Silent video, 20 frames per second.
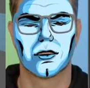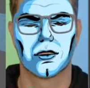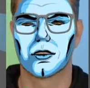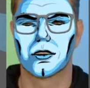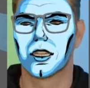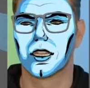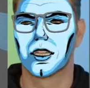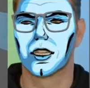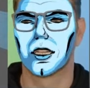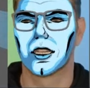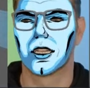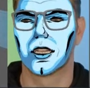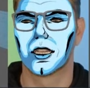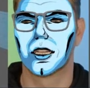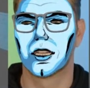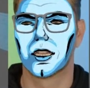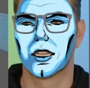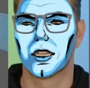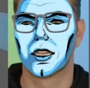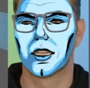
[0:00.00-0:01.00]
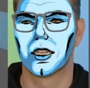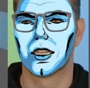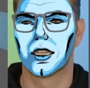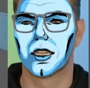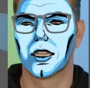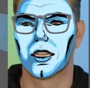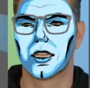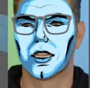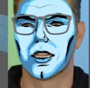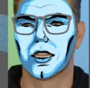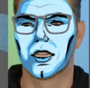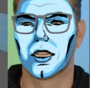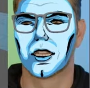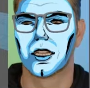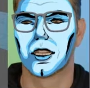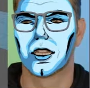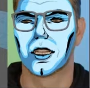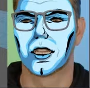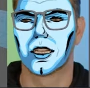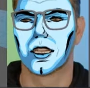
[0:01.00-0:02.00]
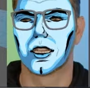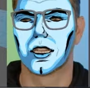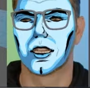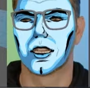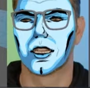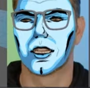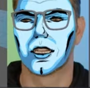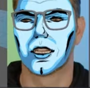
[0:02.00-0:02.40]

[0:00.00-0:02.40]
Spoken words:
over there, yo. You in the game?